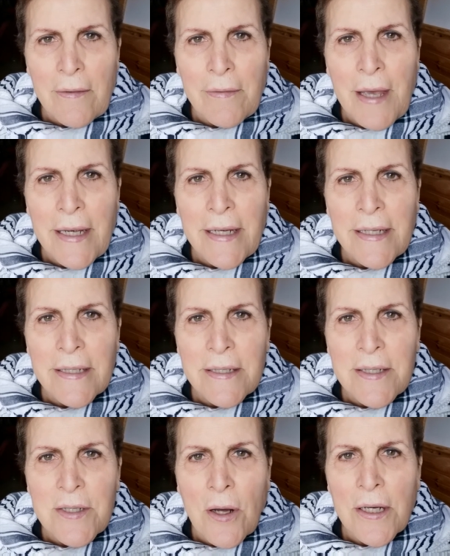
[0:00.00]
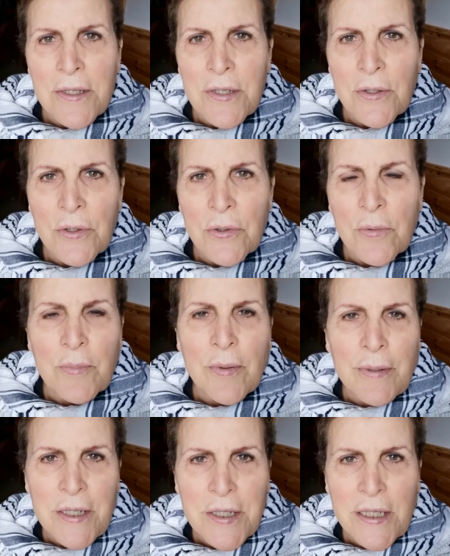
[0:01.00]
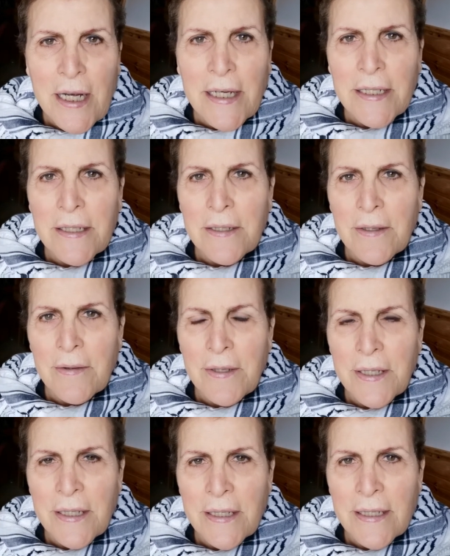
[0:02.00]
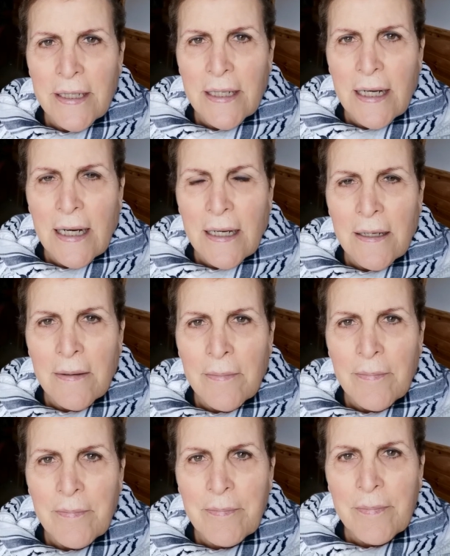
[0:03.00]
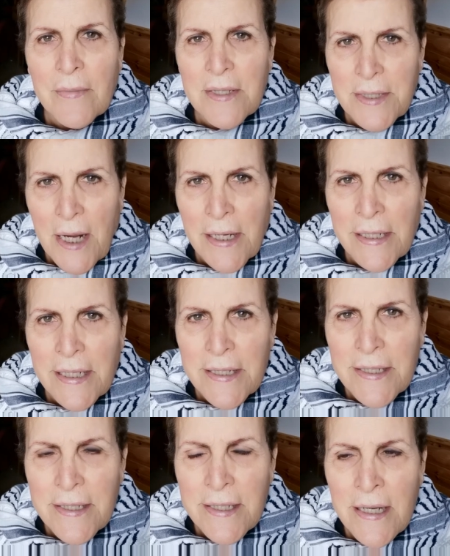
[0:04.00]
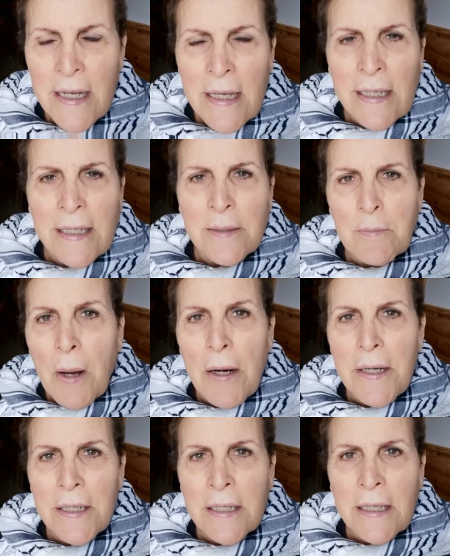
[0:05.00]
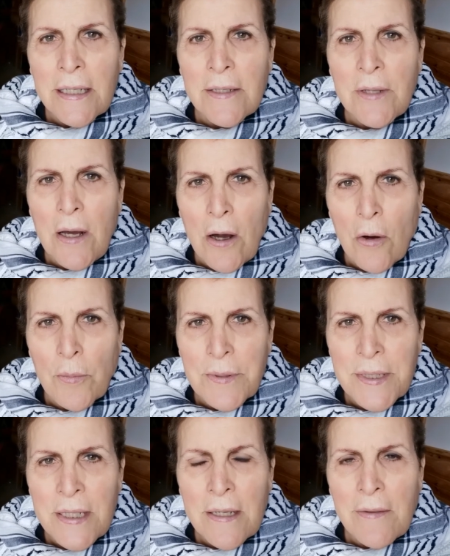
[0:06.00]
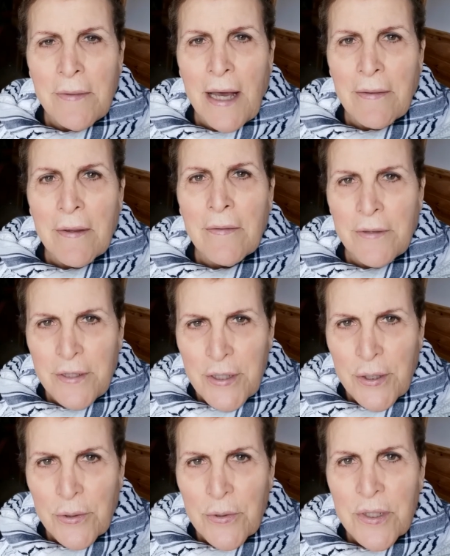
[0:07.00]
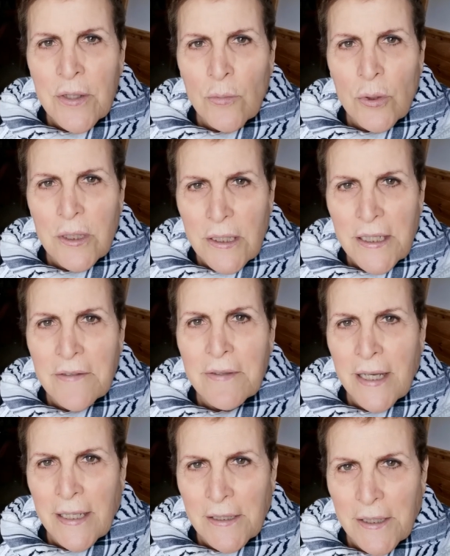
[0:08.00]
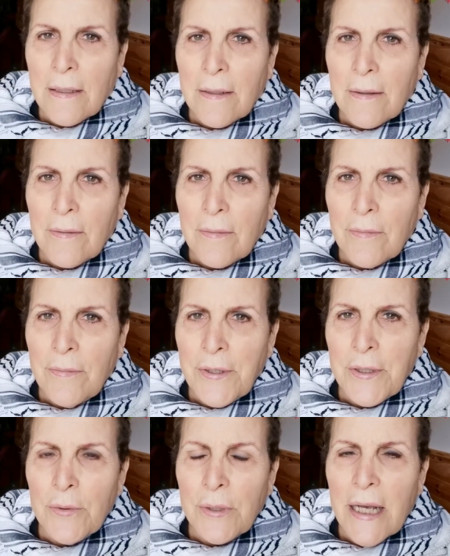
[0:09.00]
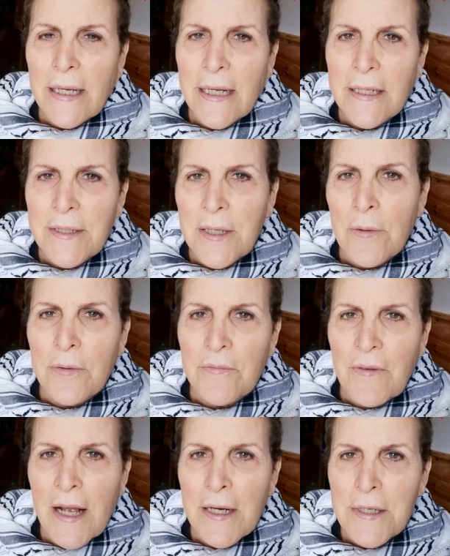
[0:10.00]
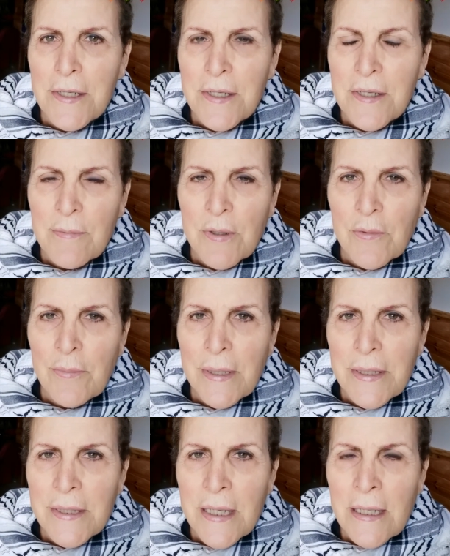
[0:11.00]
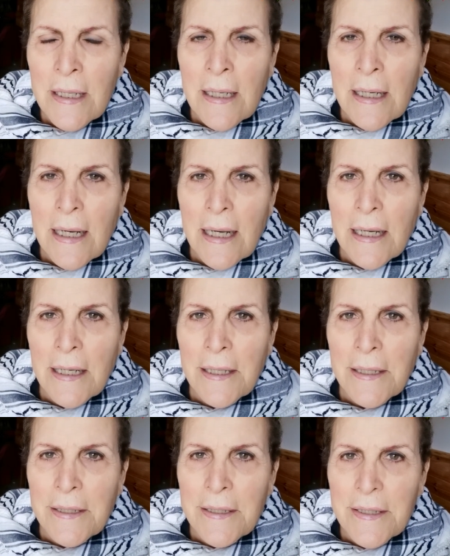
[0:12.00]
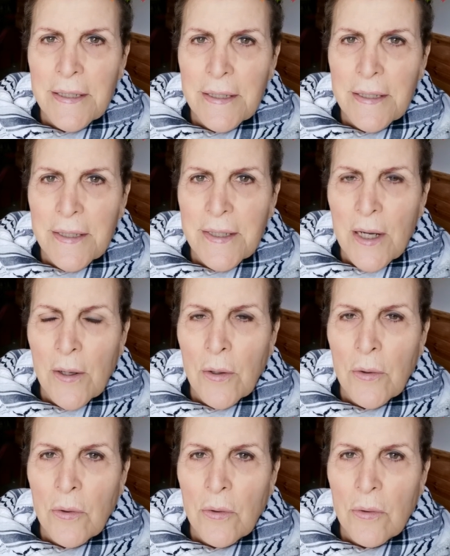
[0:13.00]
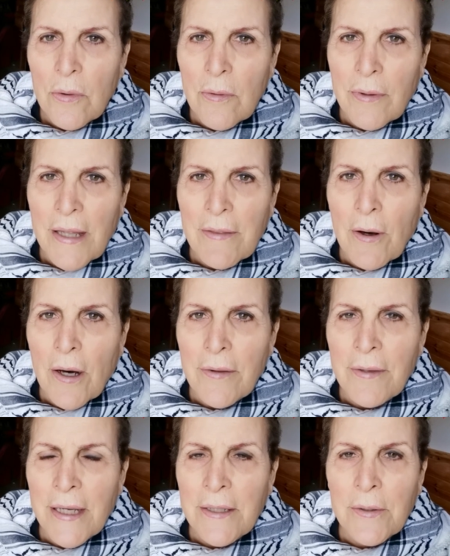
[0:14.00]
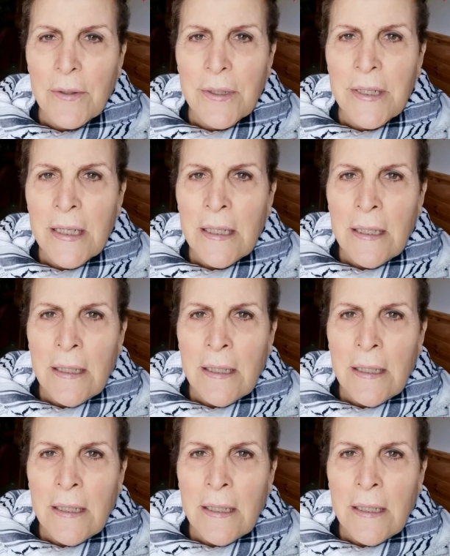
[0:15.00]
They sought to propitiate the Zionists, in part in the hopes that the Jews would leave England. The UK had its own fascist movement, and so they thought they could